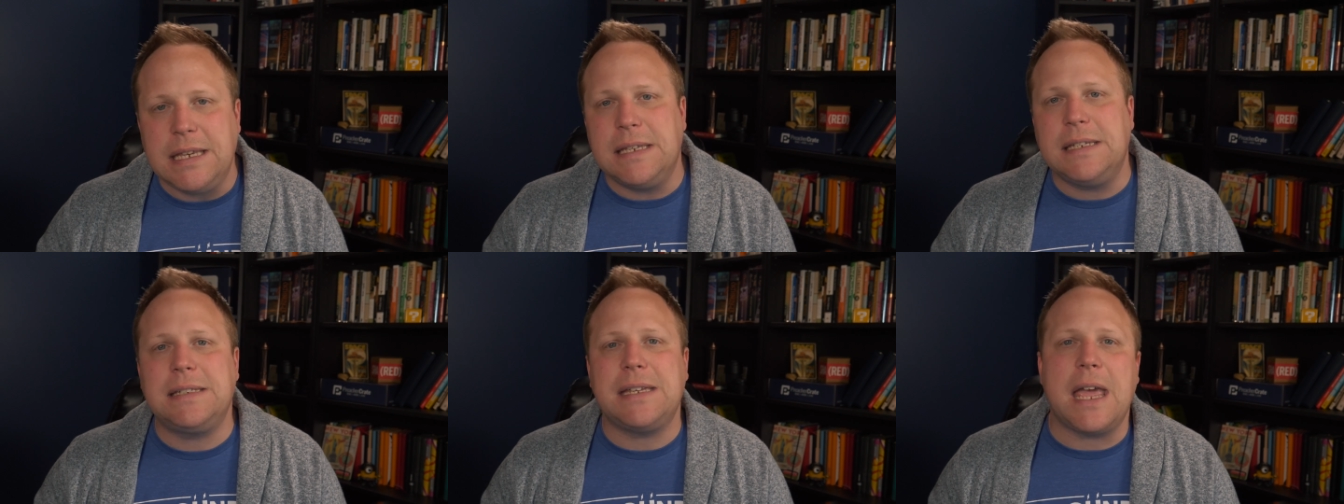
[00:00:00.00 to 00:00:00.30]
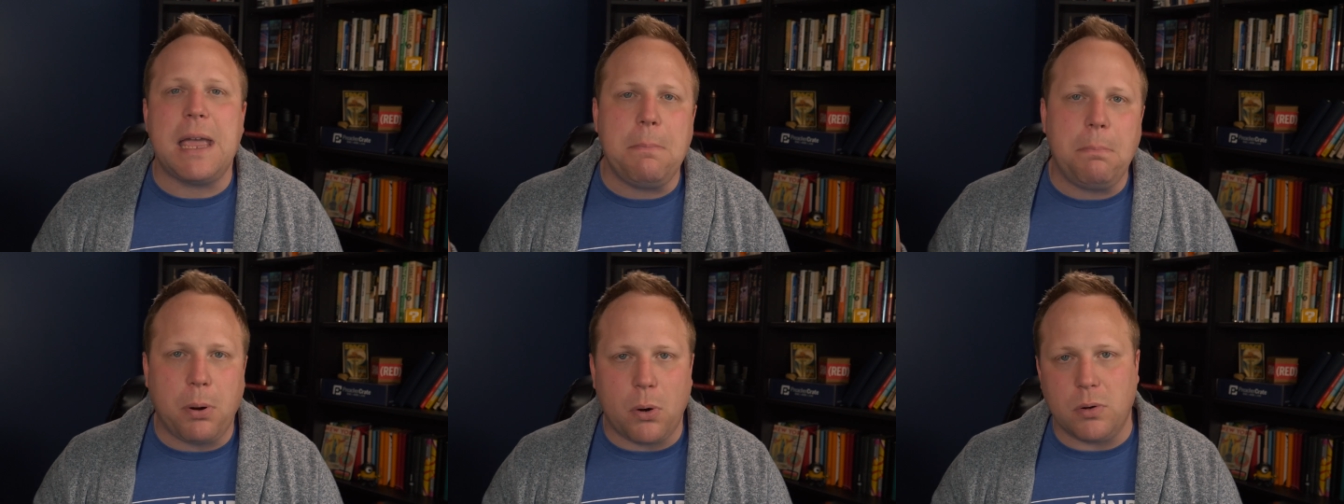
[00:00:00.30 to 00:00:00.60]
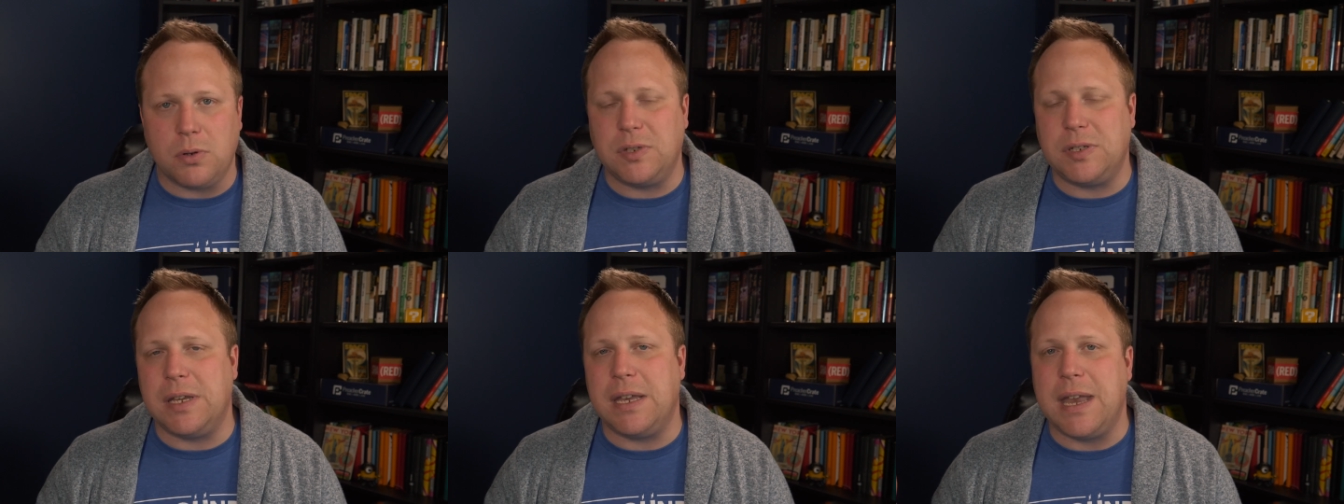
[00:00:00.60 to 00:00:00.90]
is a
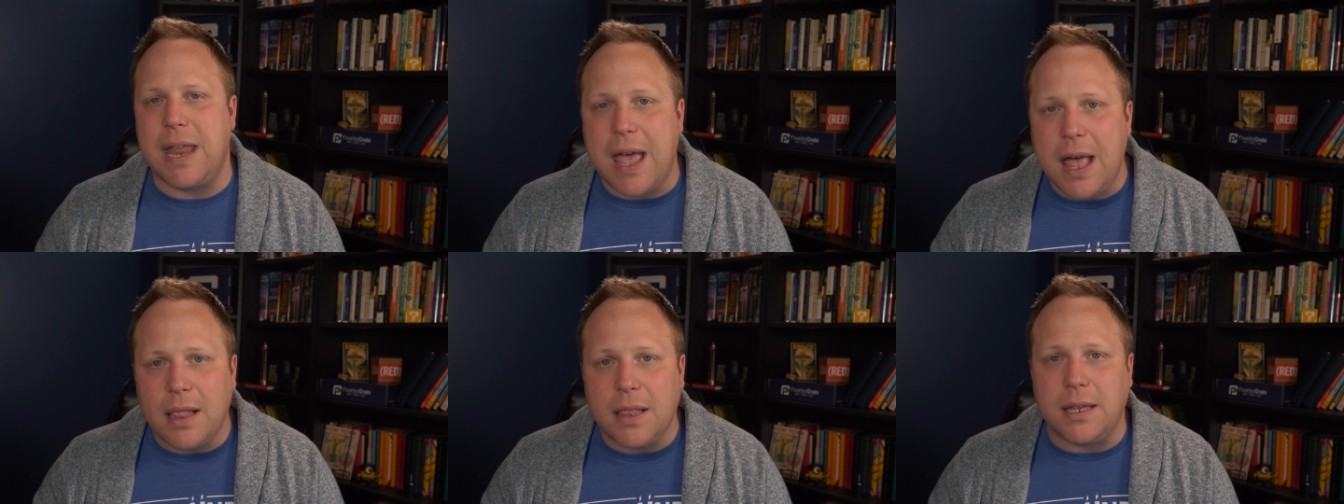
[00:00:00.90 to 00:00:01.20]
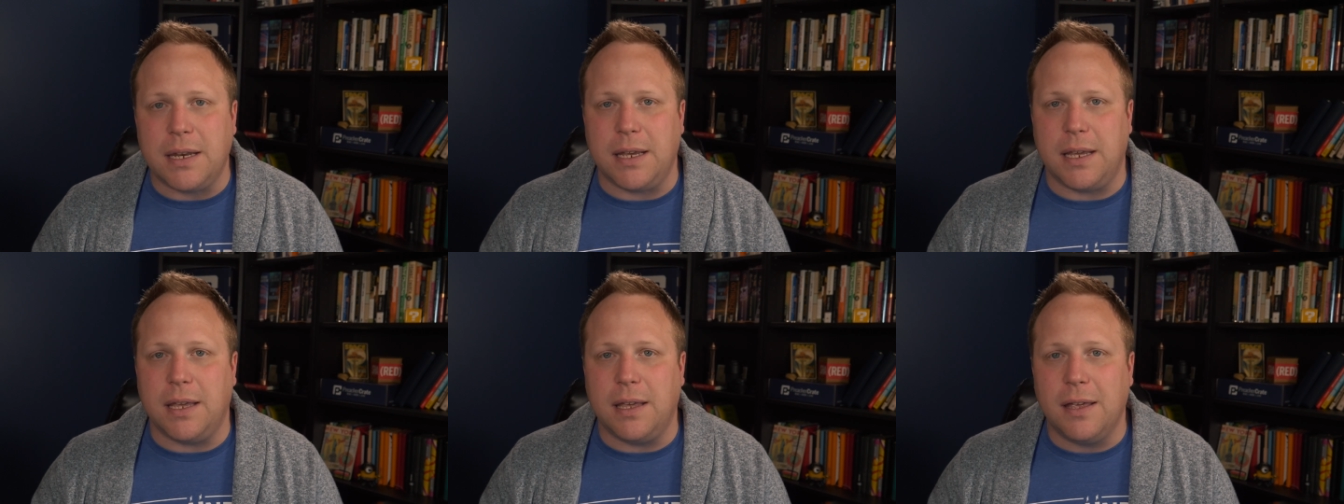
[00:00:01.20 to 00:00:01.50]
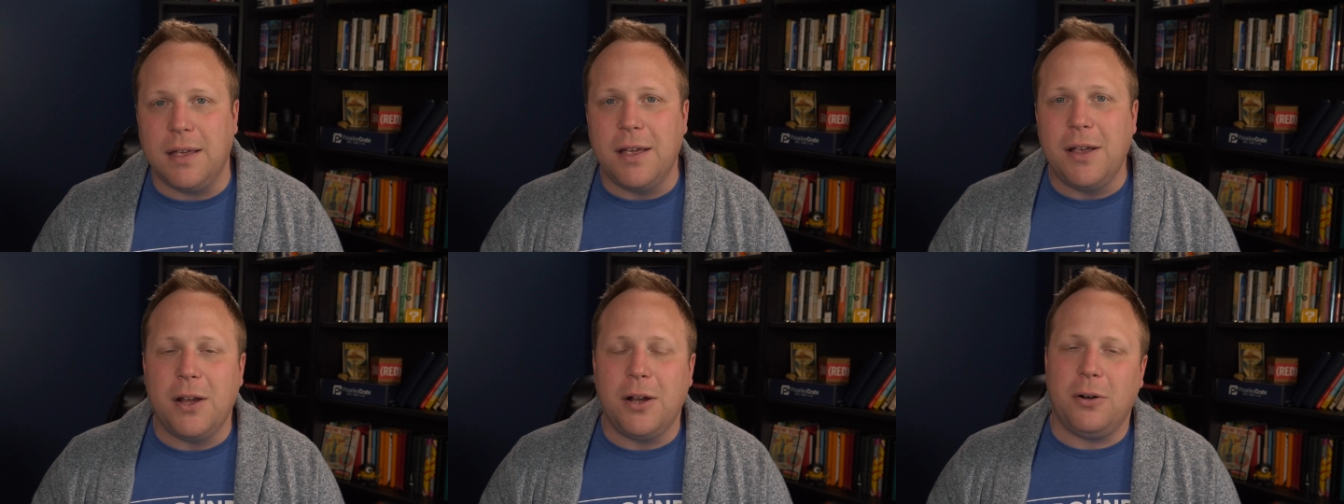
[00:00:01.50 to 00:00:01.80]
personality,
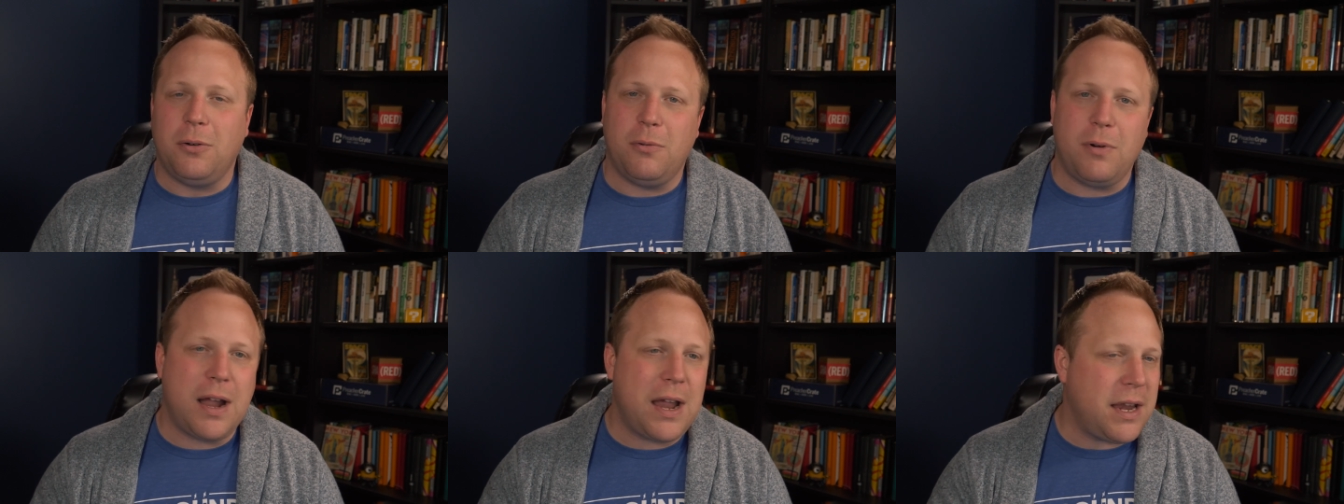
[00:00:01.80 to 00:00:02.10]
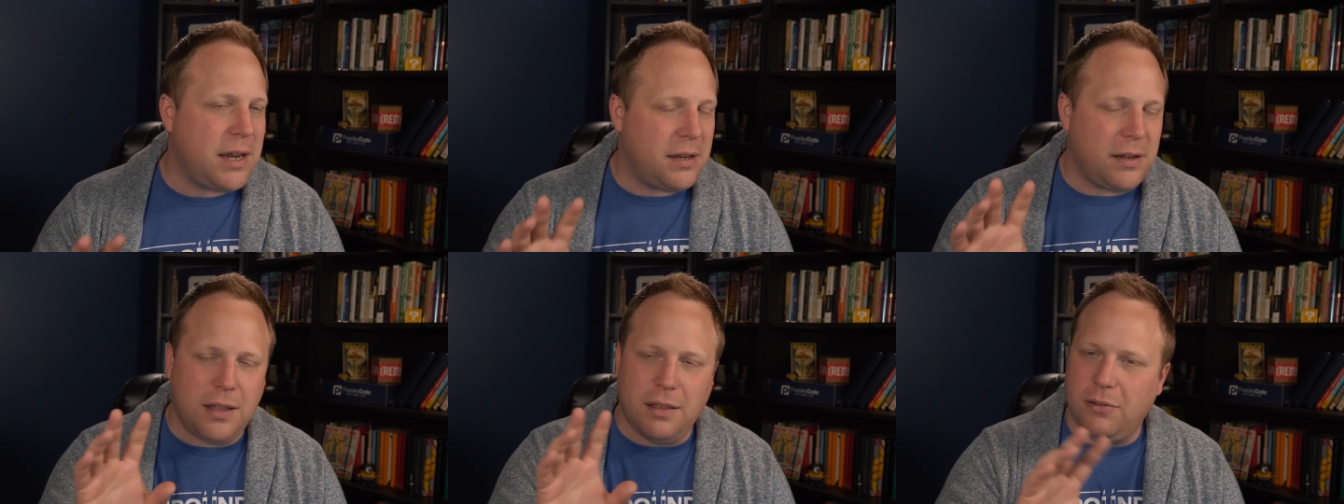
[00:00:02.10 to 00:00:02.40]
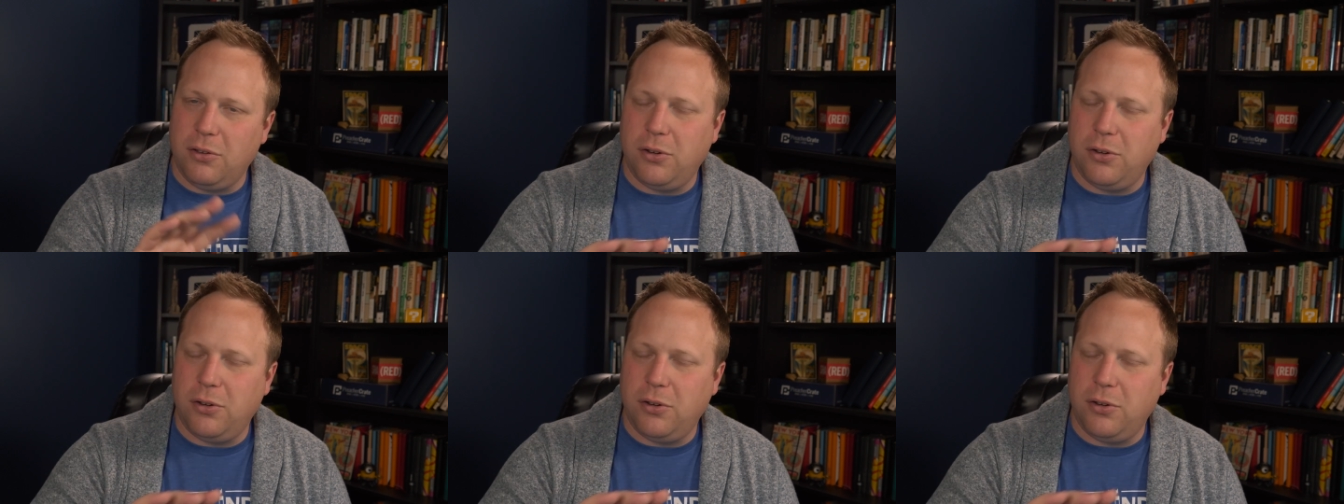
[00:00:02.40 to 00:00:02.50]
right?